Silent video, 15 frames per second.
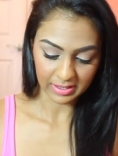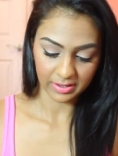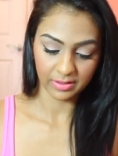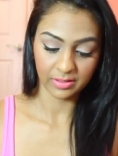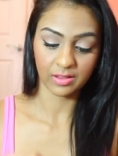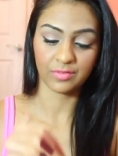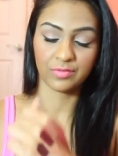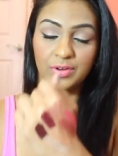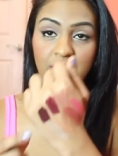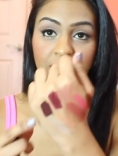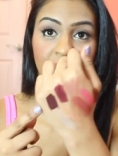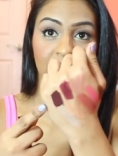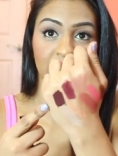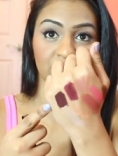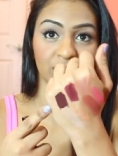I love it.
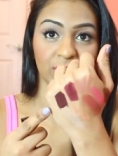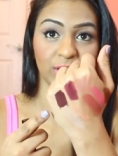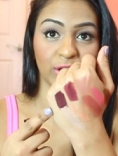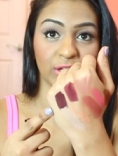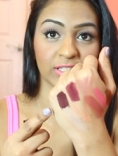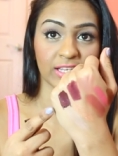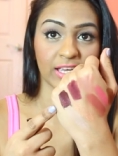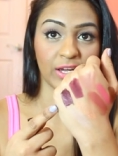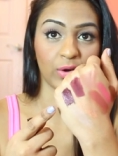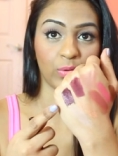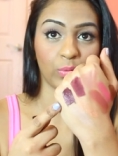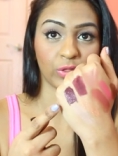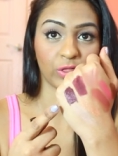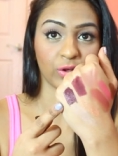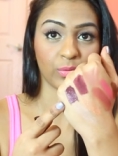That's what it looks like
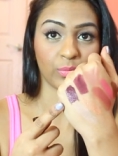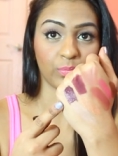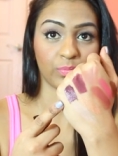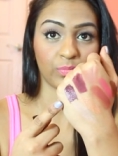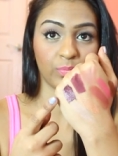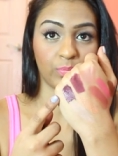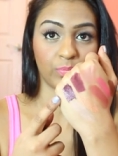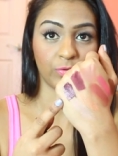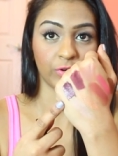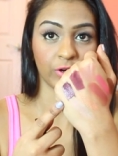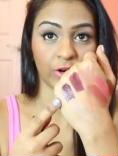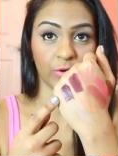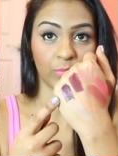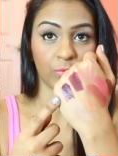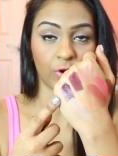with the
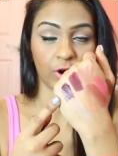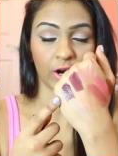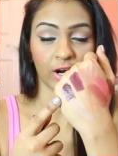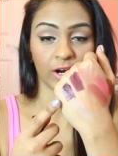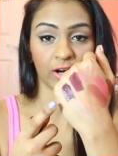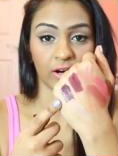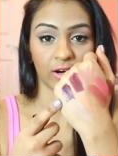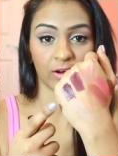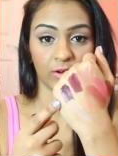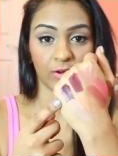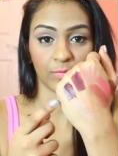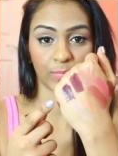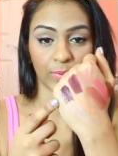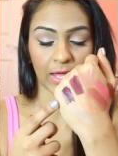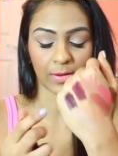more
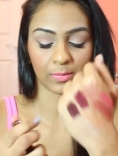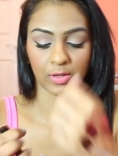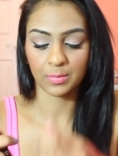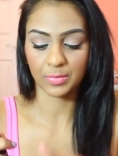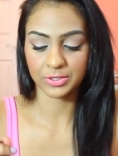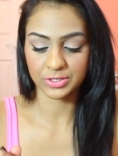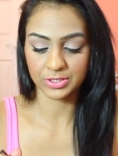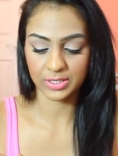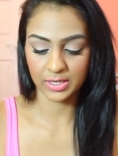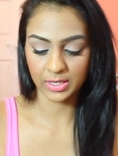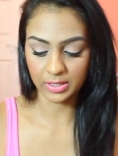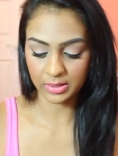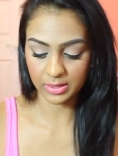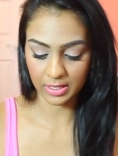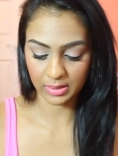black plum
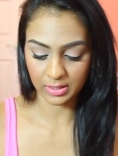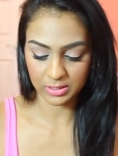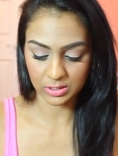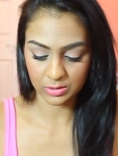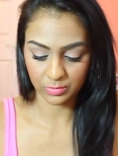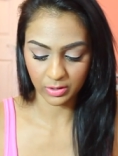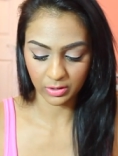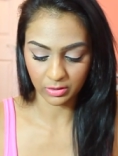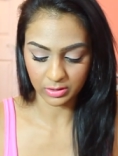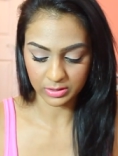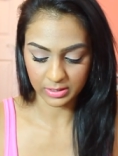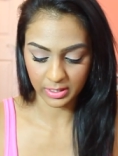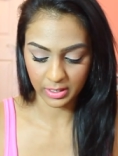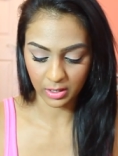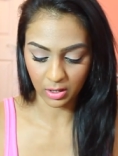underneath, and this is what it
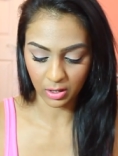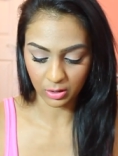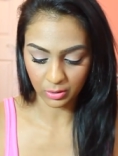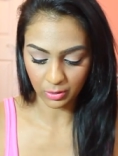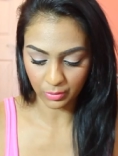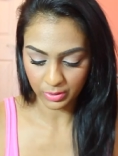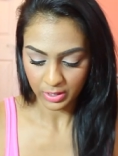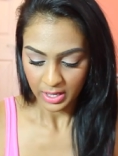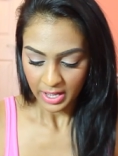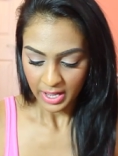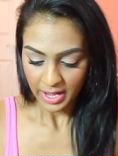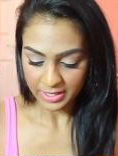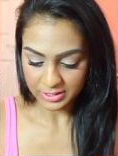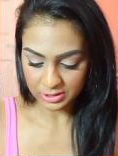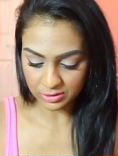looks like alone.
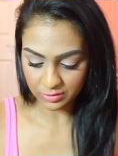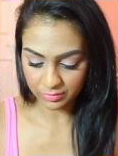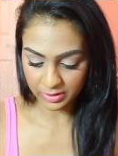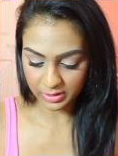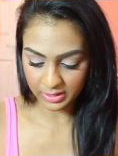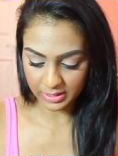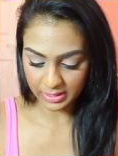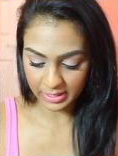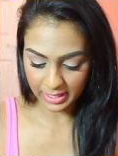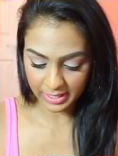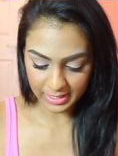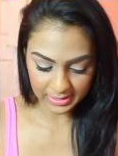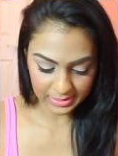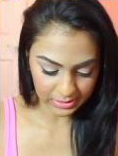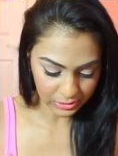It's just a really
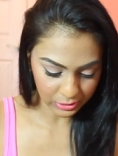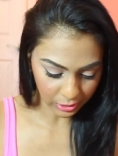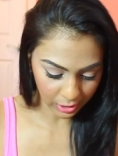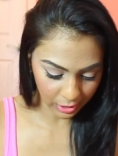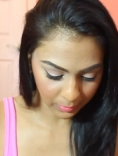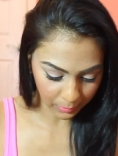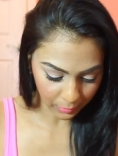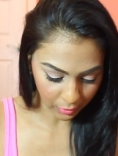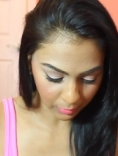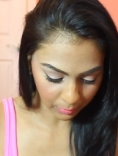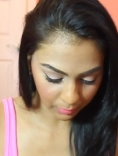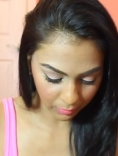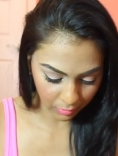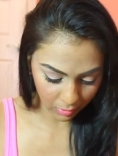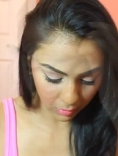nice dark
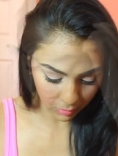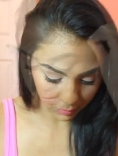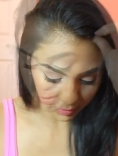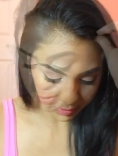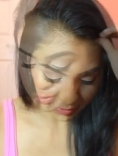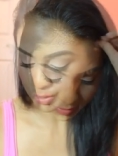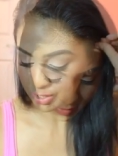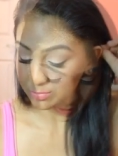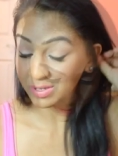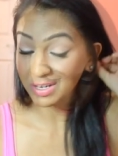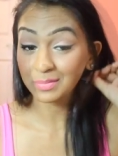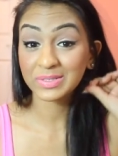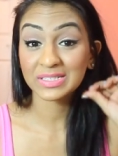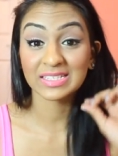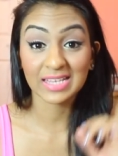purple. With, so I've been
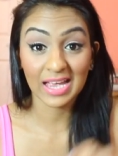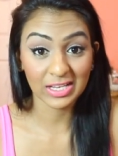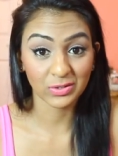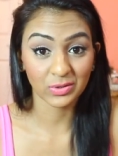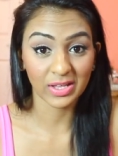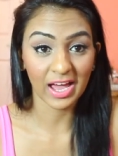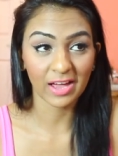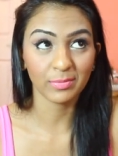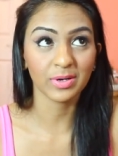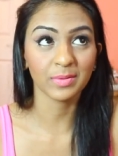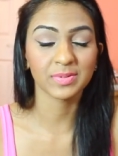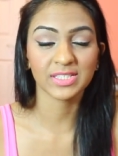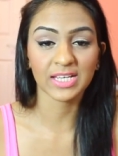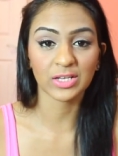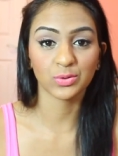obsessed with that. I've been
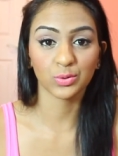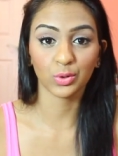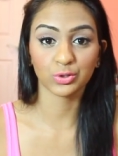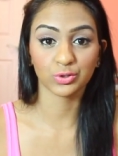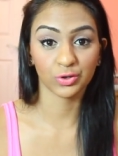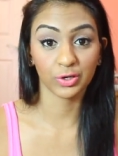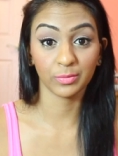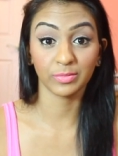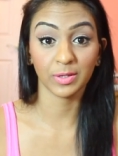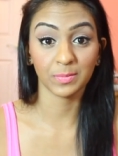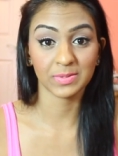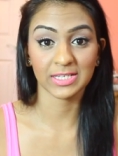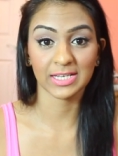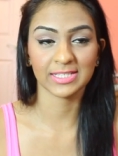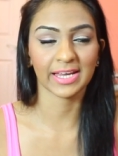obsessed with those cream
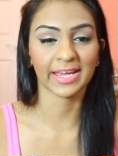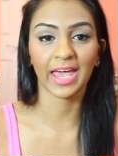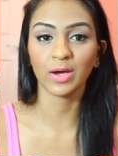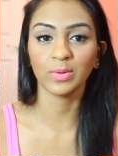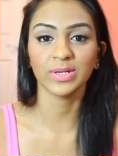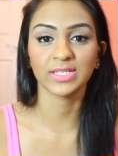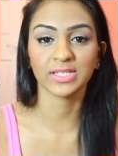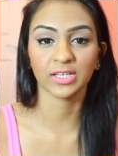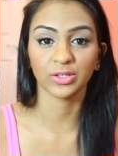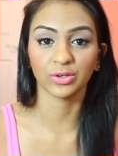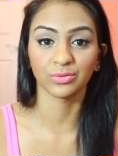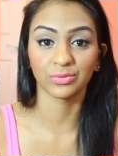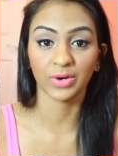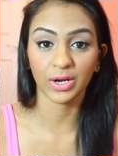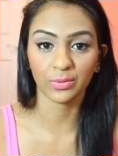lip stains. I can't wait to get
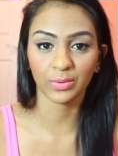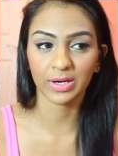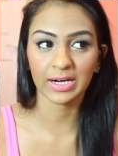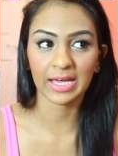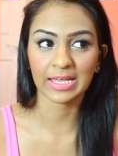the red one.